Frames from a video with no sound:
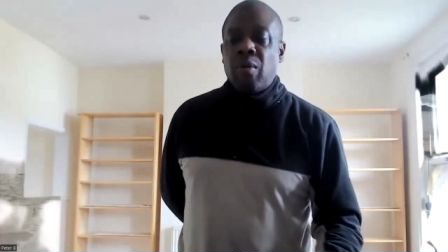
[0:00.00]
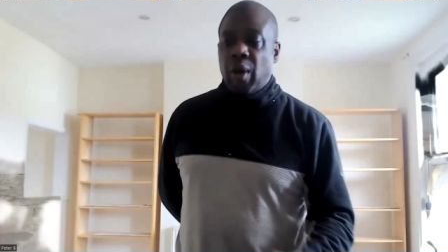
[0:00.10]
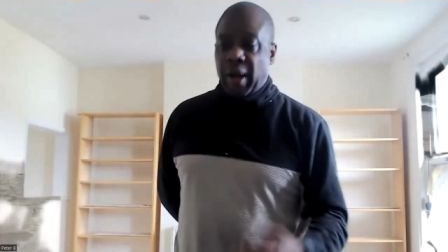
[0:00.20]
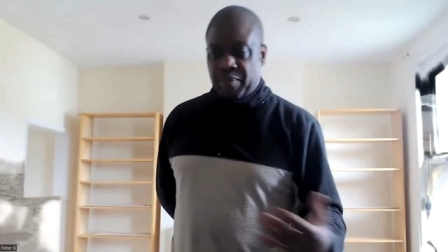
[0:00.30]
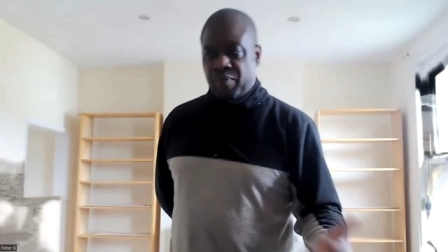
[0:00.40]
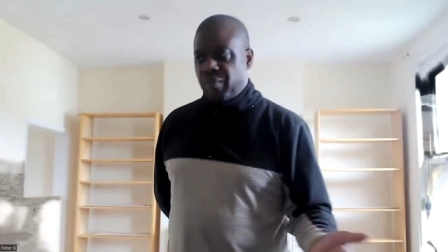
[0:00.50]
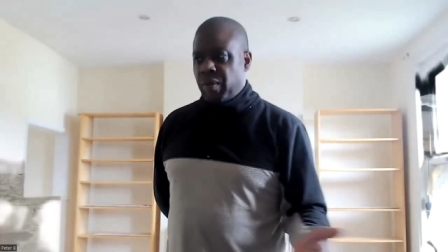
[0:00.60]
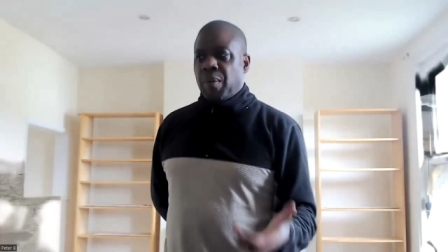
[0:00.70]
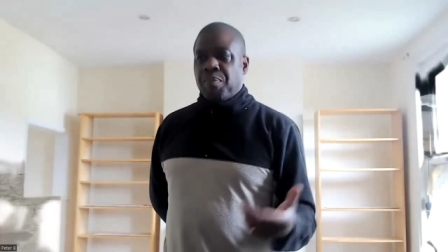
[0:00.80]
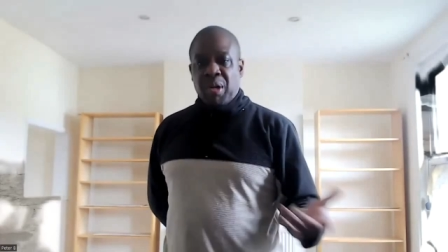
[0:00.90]
like,
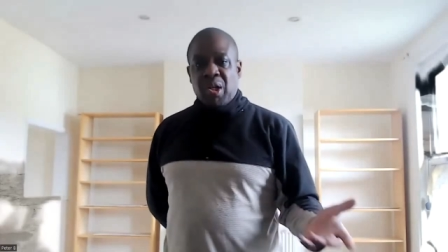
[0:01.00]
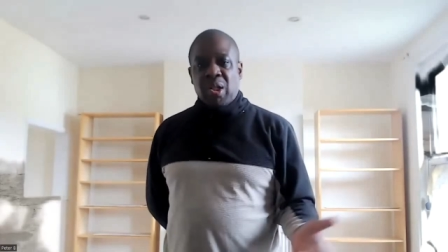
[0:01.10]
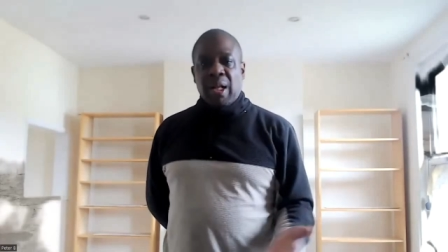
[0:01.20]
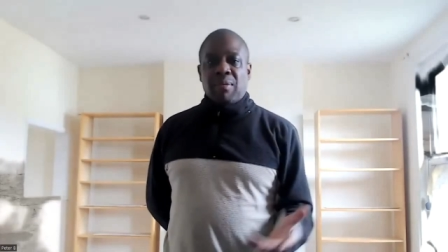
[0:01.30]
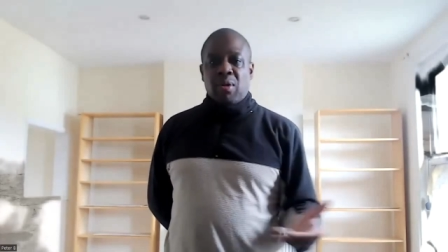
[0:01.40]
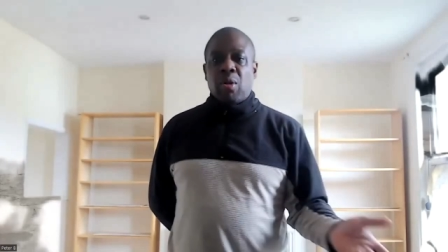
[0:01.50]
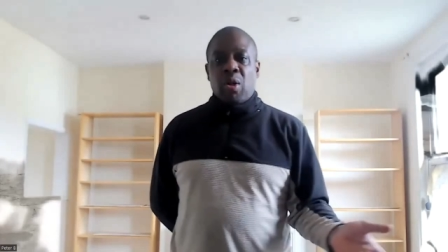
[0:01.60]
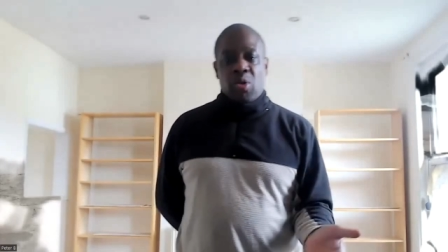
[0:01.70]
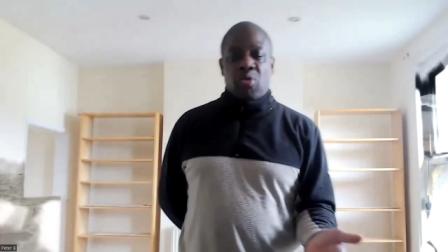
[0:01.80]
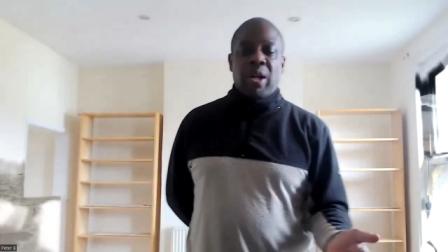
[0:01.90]
you know, British done to
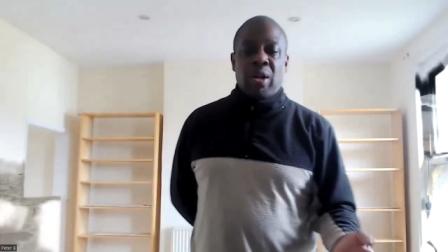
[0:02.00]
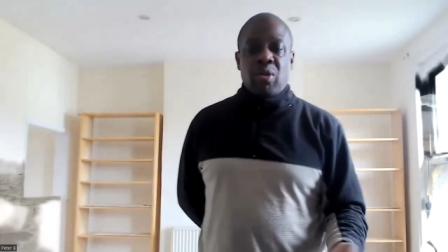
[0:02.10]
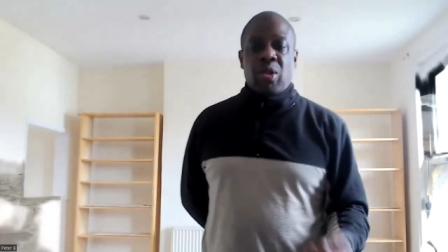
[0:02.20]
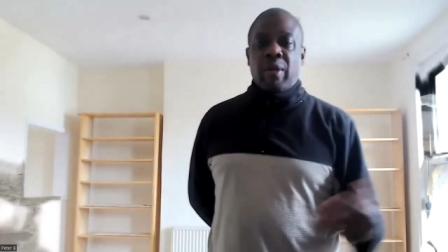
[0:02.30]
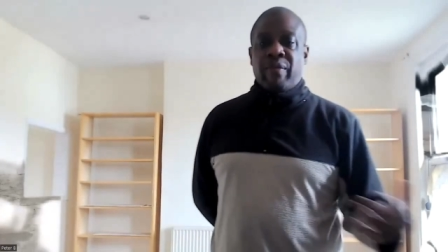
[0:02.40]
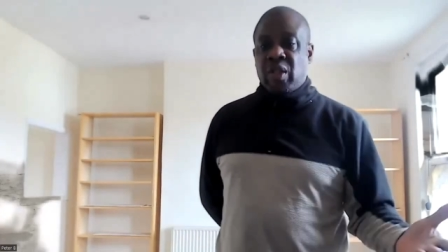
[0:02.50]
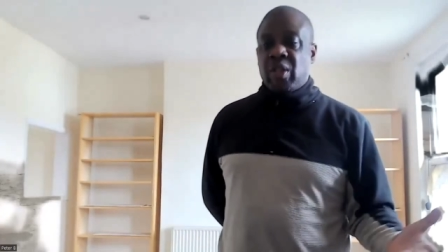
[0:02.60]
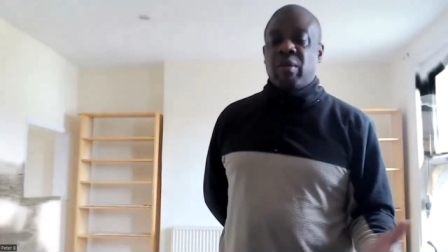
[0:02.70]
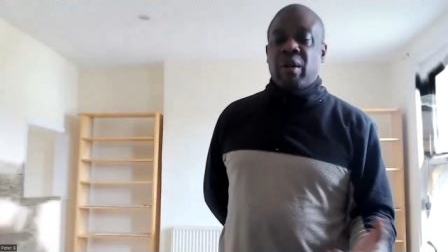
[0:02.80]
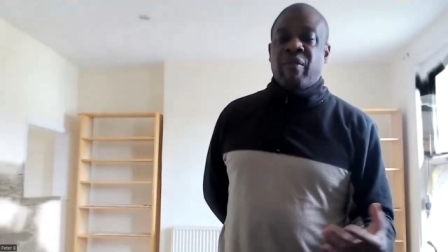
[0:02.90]
the Australians, you know, you
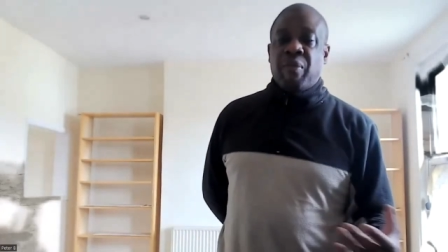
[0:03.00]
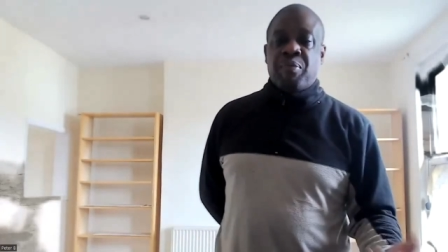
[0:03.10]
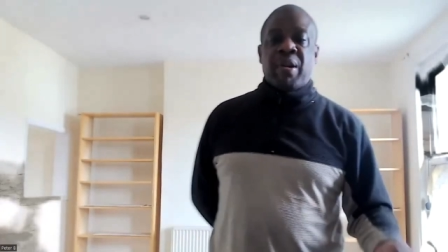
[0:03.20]
steal a loaf of